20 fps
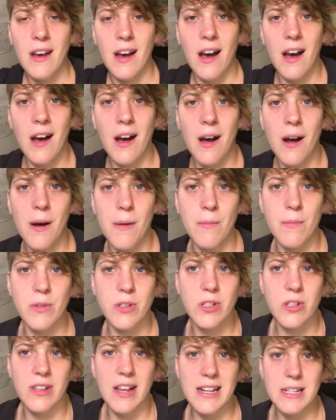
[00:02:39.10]
So
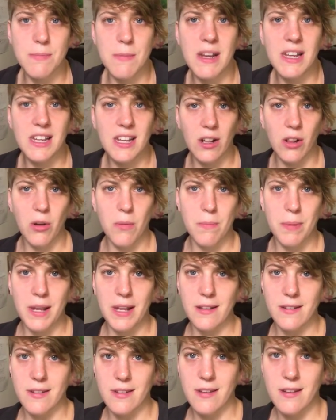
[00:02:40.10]
that's my killer
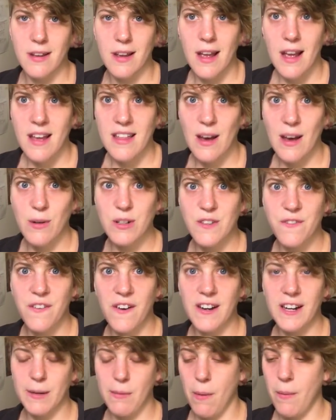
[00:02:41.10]
beast. That was a
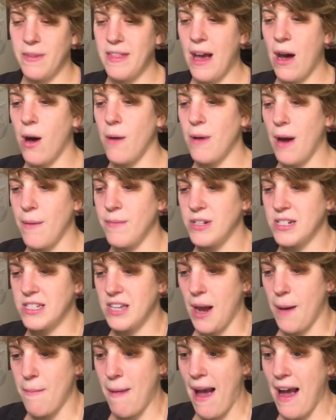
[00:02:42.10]
fun one, but now I'm just
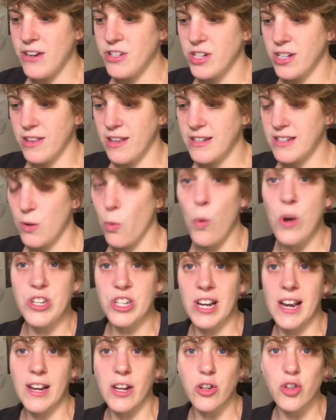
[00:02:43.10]
imagining this and
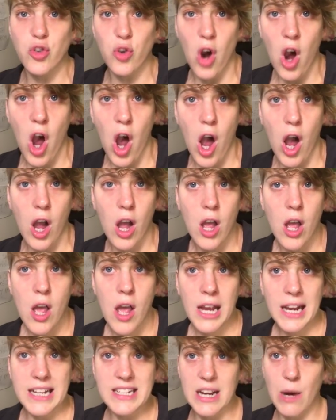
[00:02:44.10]
wishing I could draw,
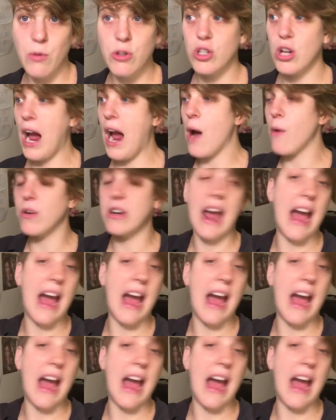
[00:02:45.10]
because I would